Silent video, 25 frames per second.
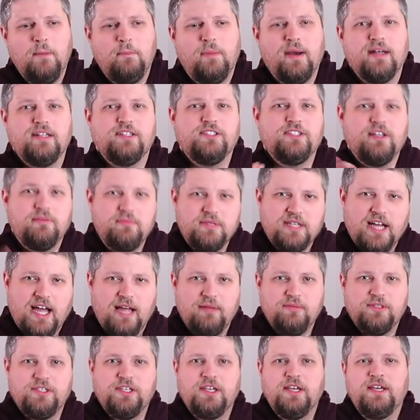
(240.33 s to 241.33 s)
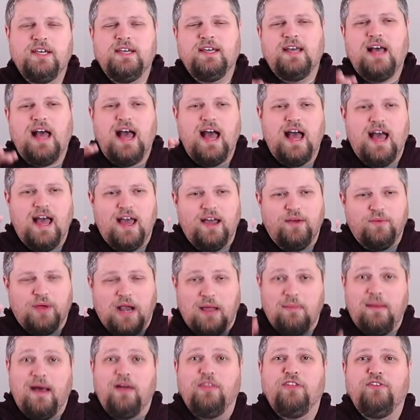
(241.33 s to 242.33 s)
But sometimes uh, when
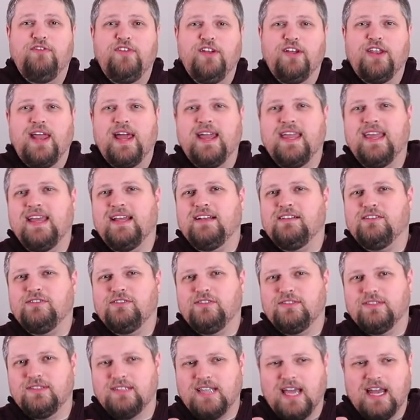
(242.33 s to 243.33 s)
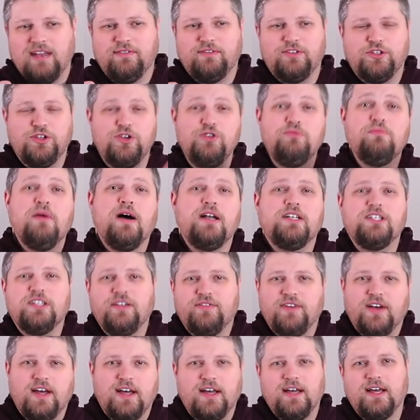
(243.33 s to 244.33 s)
I'm out in the field, I get kind of too much
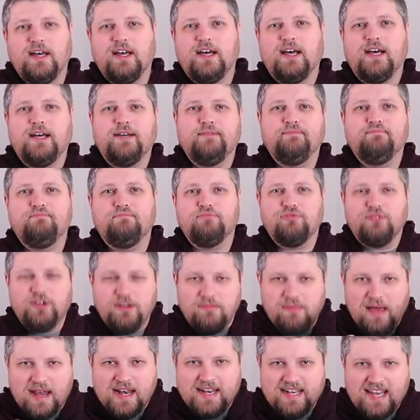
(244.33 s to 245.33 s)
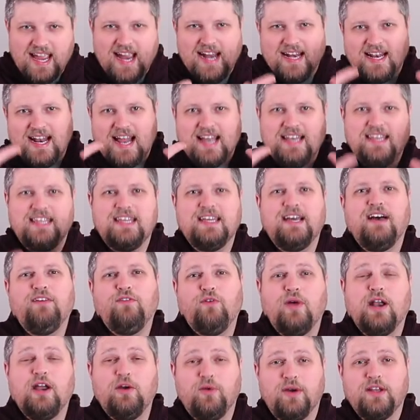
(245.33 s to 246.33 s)
of a, a premeditated idea
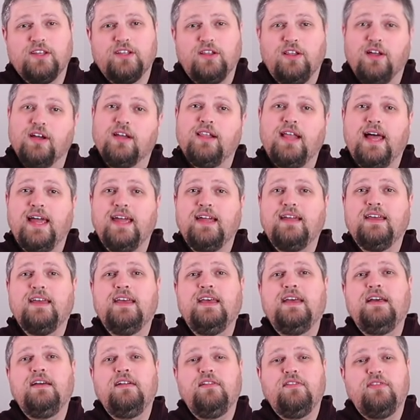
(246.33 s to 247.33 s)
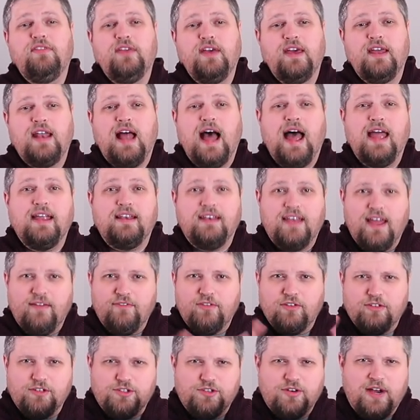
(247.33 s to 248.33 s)
of what I want it to look like that I
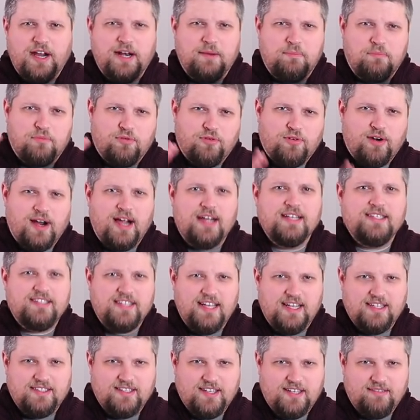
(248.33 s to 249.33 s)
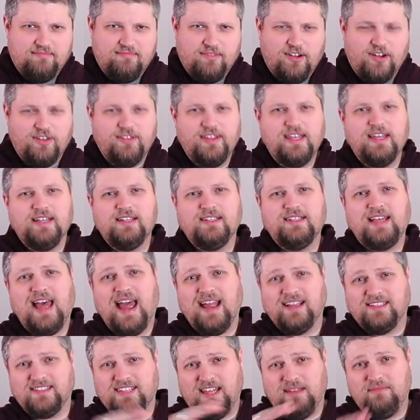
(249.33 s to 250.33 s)
never try to process it on the
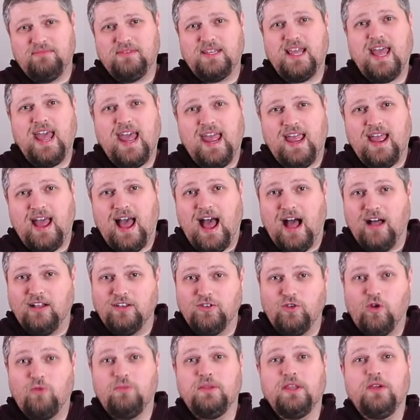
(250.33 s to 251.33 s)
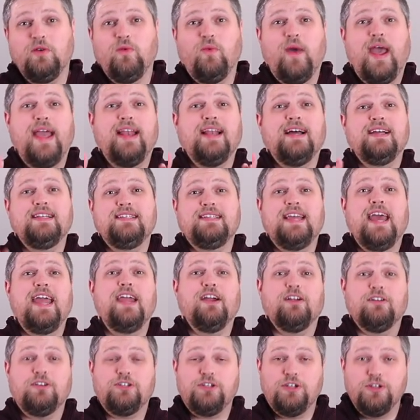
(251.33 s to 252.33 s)
exact same day. I'll normally wait a
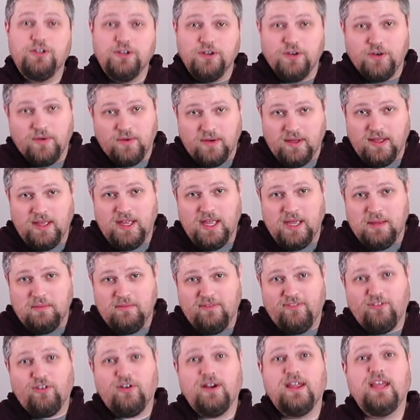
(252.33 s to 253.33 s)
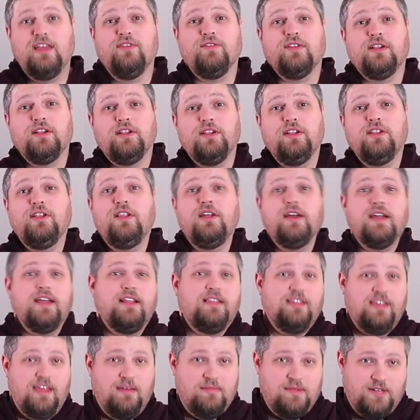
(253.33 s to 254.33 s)
day or two before I even look
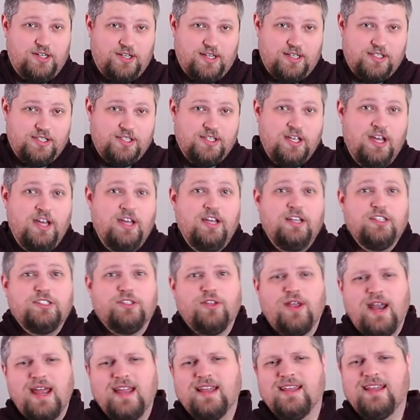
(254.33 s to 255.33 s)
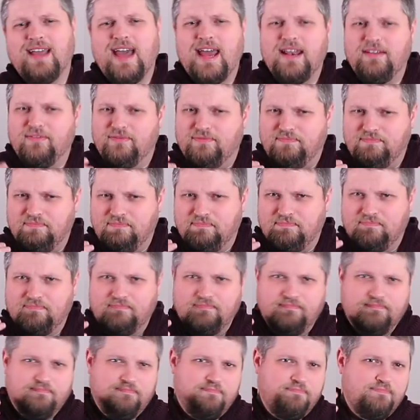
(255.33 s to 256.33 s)
at the images so that I can kind of
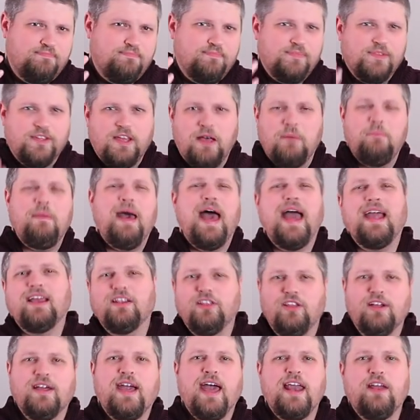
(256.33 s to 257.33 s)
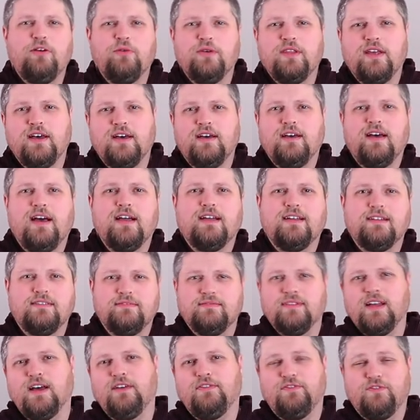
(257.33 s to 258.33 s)
come back and look at it with a,
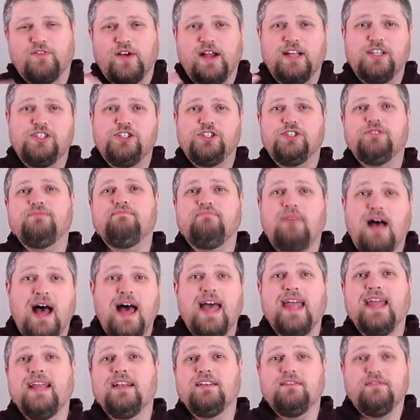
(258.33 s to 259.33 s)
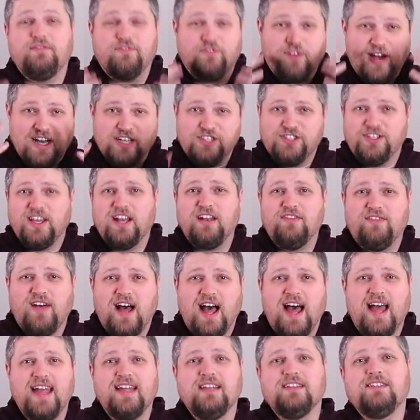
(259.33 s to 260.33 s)
a, a, fresh mind and fresh set of
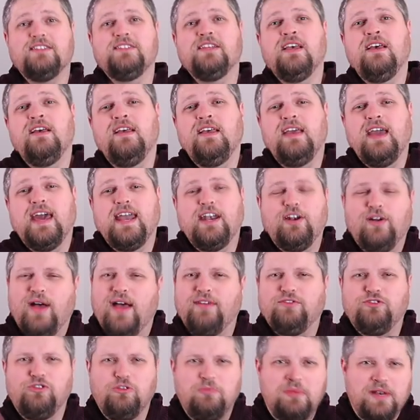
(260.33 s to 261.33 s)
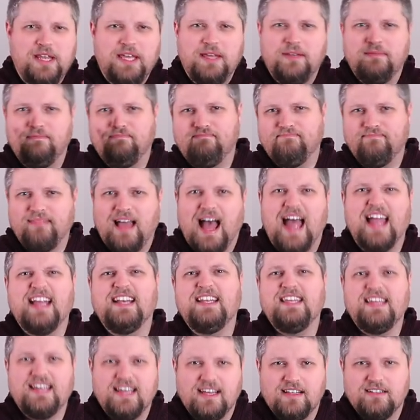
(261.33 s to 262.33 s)
eyes, and I don't have too many
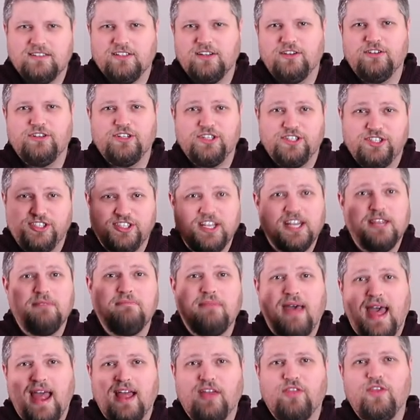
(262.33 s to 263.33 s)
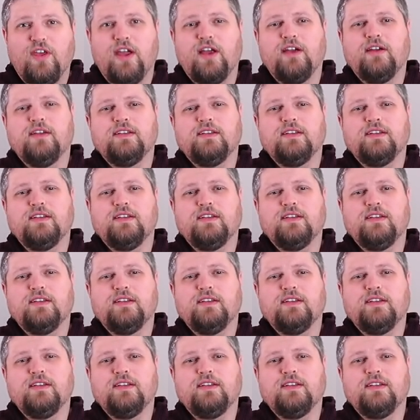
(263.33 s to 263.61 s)
ideas that are just sitting back there.